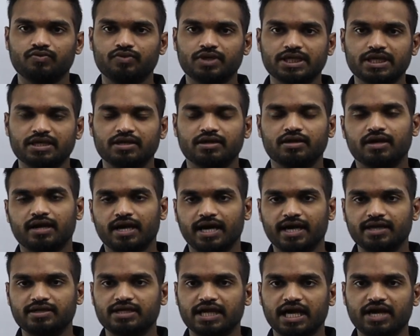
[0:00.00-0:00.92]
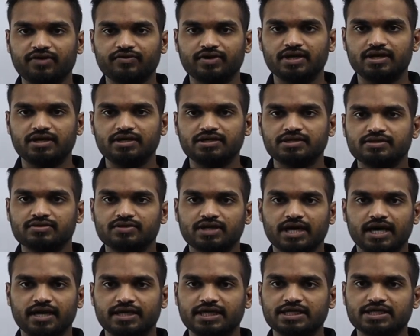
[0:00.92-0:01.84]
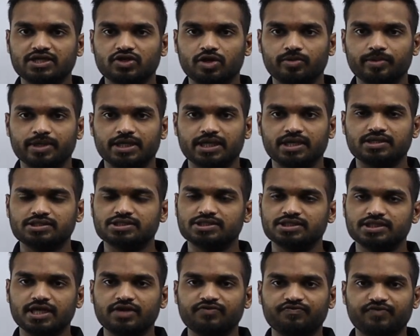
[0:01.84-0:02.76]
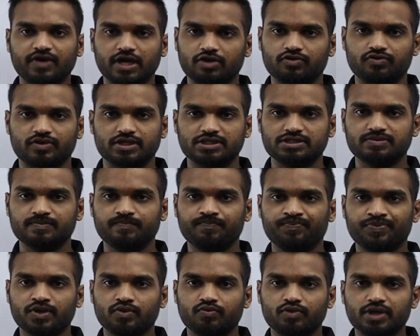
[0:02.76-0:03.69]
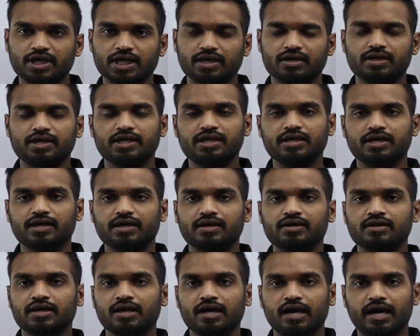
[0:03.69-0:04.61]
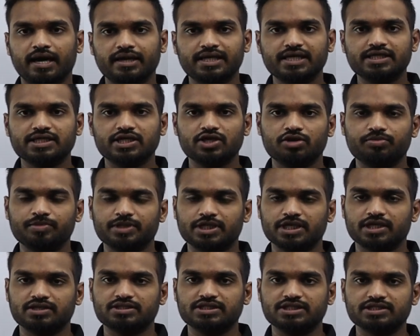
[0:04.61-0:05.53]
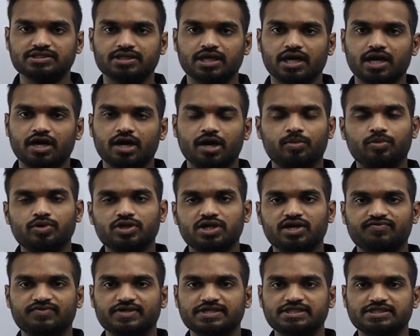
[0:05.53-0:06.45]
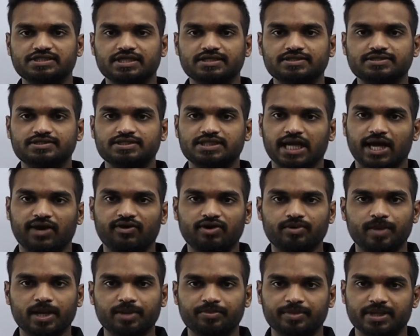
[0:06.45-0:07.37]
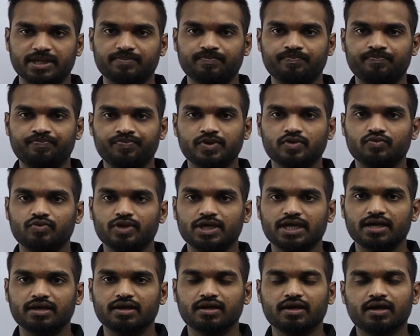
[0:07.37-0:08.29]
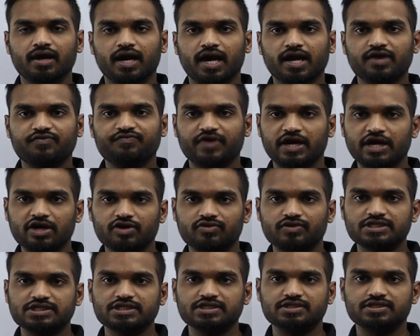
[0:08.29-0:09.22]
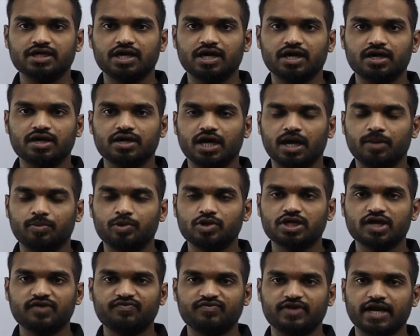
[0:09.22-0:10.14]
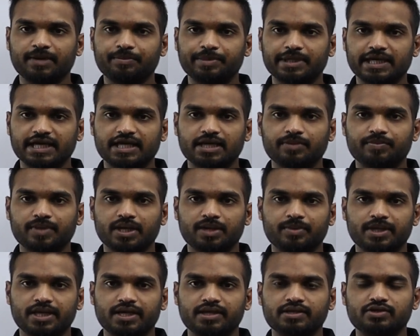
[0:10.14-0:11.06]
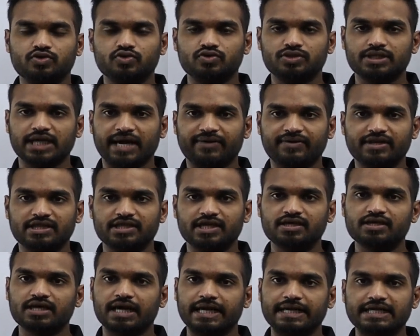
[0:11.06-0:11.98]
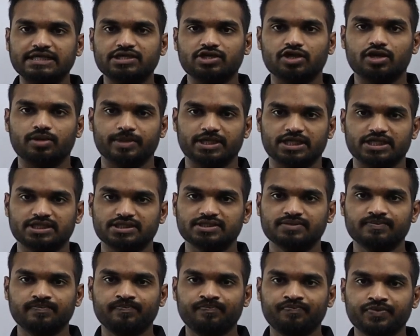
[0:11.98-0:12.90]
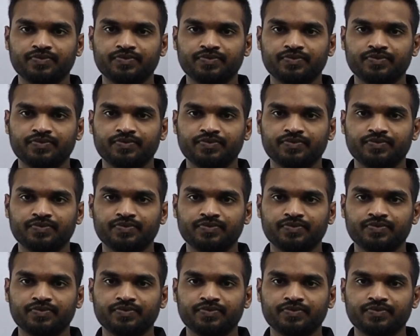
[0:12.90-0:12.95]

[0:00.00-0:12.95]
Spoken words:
Okay, I travelled 100 kilometers in 5 hours. Okay, here 100 kilometers is the amount of distance travelled by me. Okay, and 5 hours is the amount of time taken by me to travel that 100 kilometers.